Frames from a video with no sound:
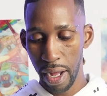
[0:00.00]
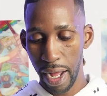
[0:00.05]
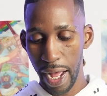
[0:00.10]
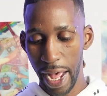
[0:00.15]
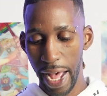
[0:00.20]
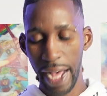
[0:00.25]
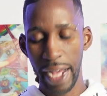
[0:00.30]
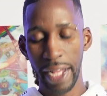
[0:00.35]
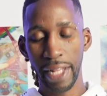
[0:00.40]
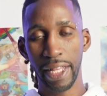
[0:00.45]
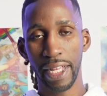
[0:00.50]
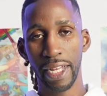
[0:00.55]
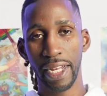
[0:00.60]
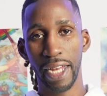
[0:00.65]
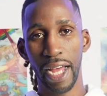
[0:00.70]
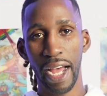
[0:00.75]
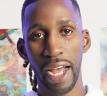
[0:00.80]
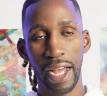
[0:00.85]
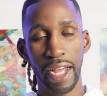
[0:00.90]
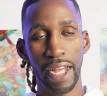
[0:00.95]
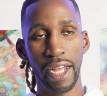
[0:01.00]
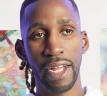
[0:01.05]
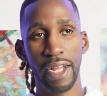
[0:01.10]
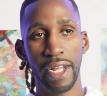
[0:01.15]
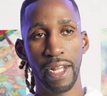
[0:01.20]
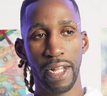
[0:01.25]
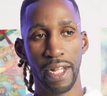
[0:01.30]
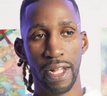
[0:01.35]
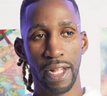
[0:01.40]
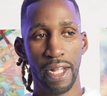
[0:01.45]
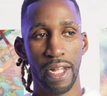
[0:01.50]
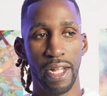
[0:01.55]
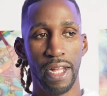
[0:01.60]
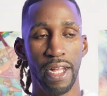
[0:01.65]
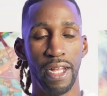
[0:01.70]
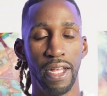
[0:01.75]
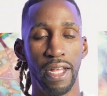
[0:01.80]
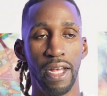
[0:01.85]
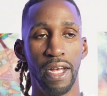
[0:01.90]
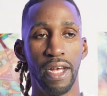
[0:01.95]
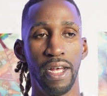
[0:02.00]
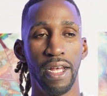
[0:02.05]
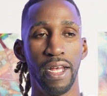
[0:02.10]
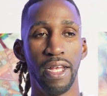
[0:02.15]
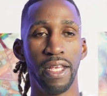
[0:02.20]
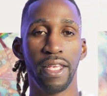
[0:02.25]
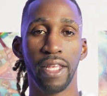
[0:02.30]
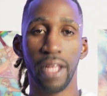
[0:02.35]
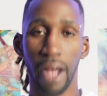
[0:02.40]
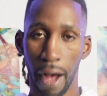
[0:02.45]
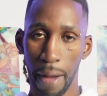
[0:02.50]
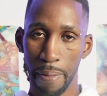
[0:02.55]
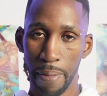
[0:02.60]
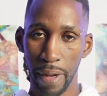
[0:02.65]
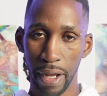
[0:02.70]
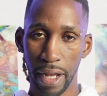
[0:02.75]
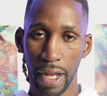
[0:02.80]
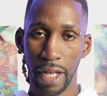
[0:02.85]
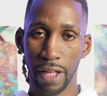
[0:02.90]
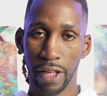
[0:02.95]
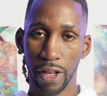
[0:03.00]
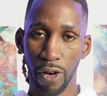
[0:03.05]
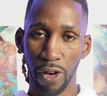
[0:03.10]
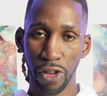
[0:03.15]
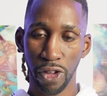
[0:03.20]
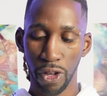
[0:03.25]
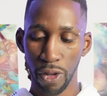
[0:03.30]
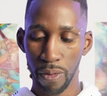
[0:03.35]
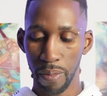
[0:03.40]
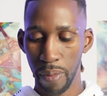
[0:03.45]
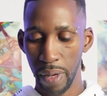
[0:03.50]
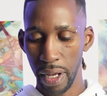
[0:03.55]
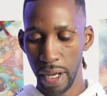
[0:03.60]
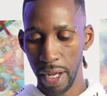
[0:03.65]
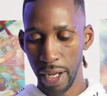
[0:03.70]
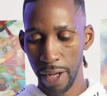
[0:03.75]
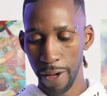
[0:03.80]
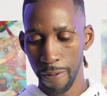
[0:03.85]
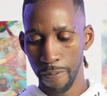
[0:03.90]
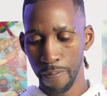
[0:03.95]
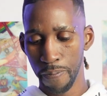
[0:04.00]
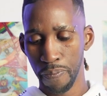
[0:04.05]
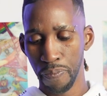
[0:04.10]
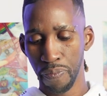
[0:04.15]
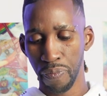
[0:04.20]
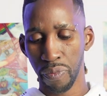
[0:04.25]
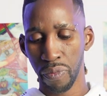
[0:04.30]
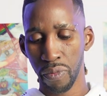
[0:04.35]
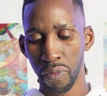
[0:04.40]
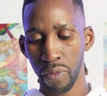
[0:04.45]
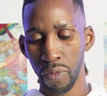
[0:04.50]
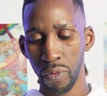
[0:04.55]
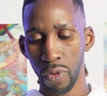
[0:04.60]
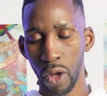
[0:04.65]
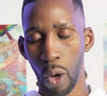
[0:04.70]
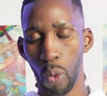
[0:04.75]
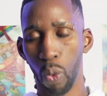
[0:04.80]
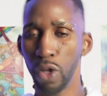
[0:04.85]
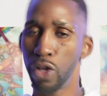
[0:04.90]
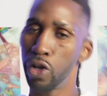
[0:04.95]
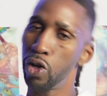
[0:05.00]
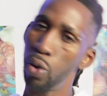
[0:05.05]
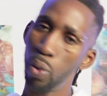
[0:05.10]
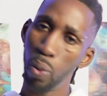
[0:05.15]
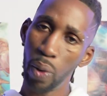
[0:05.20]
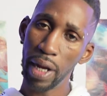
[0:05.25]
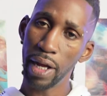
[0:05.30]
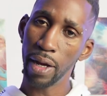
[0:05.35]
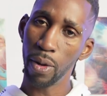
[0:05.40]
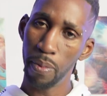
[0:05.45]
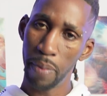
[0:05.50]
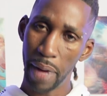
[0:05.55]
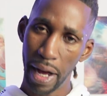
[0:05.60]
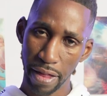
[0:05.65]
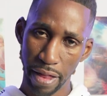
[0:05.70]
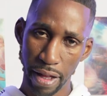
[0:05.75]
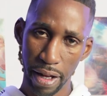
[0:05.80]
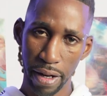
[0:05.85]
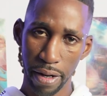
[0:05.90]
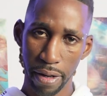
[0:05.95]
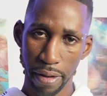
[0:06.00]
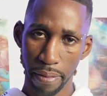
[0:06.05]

And today's topic is going to be, what's your winning method?